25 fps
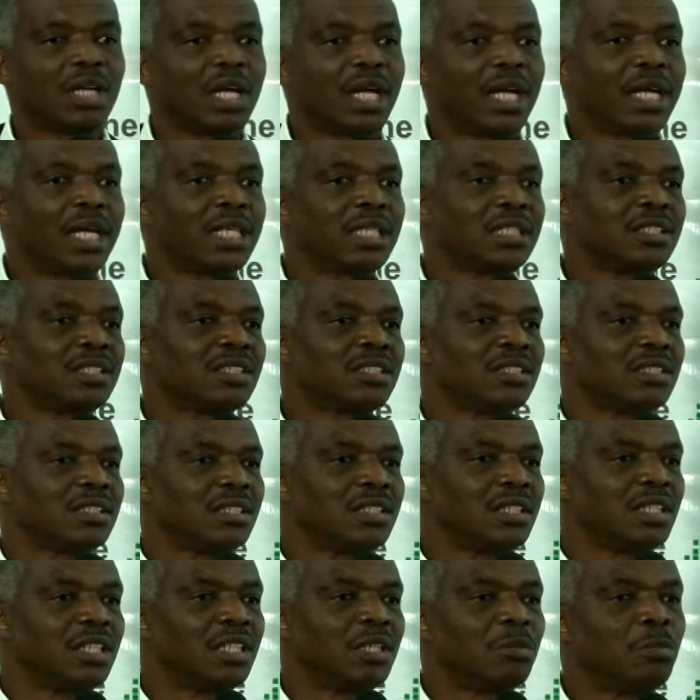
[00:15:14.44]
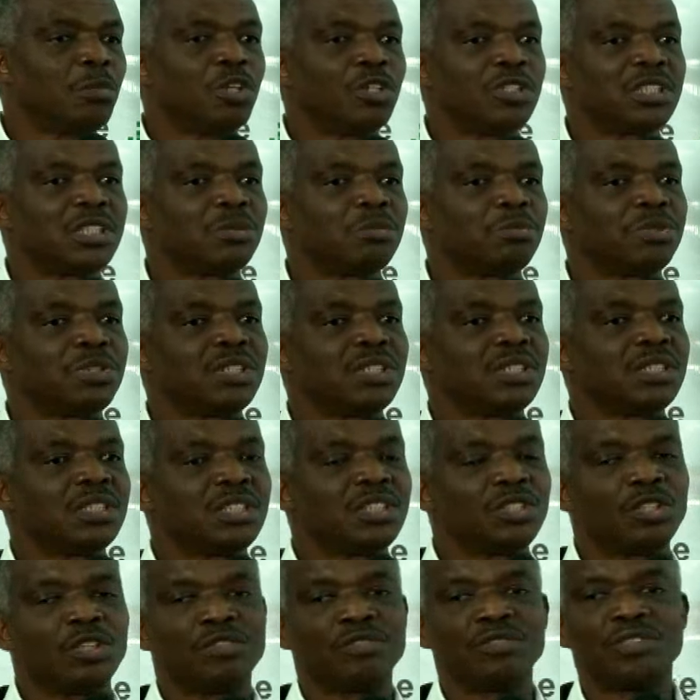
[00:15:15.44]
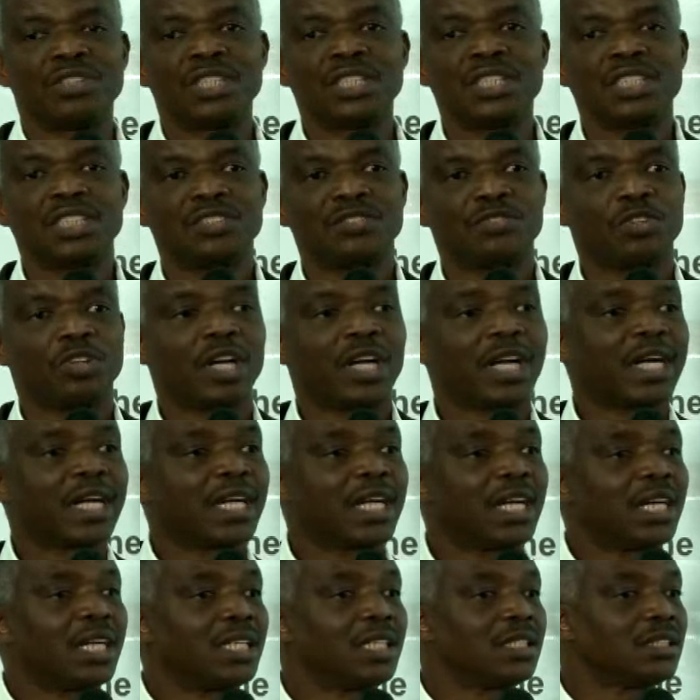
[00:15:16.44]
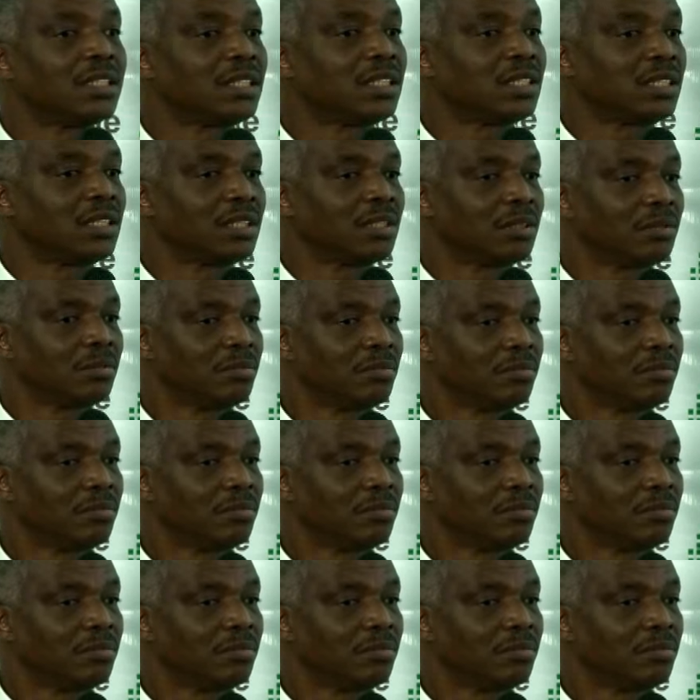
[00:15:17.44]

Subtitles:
has a multiplicity of rates for her currency.